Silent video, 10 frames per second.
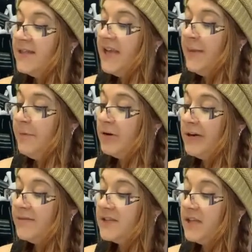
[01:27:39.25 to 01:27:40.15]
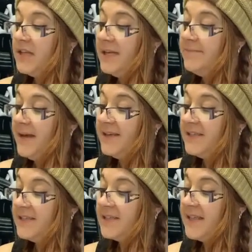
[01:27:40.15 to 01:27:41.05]
the hippogriff suddenly
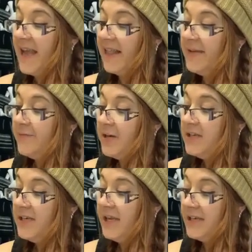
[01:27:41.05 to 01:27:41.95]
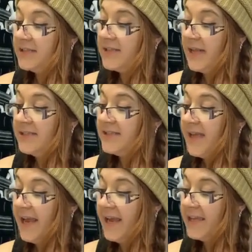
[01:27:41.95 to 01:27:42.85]
bent his scaly front knees and
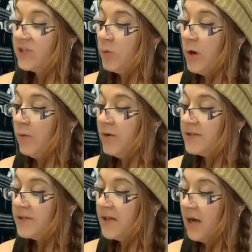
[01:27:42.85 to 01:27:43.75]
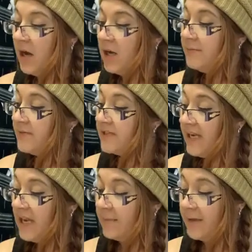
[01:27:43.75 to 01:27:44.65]
sank into what was an
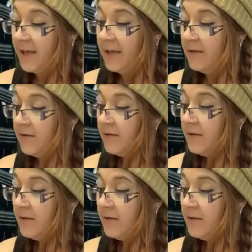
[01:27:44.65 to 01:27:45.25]
unmistakable